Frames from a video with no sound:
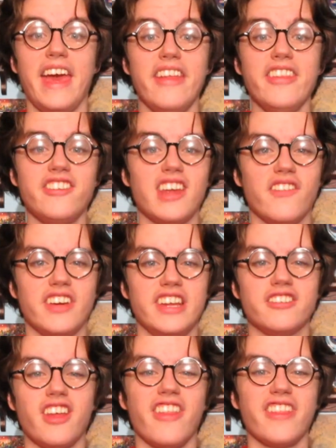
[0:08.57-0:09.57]
In the
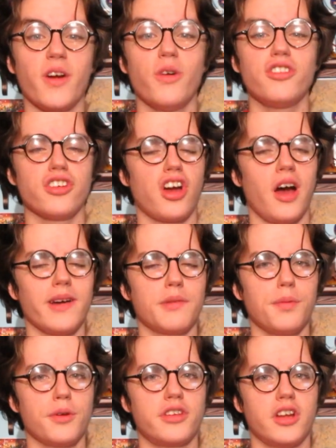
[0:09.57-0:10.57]
70s, there was a
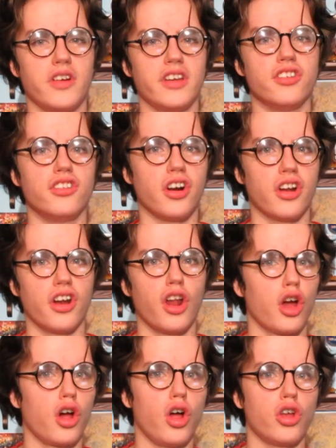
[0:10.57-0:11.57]
comic book series started
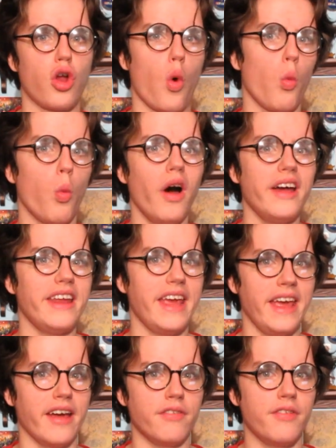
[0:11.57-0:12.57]
called What
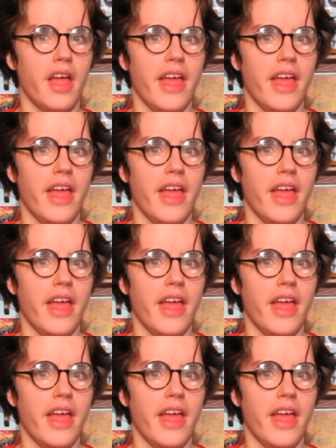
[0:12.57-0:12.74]
If?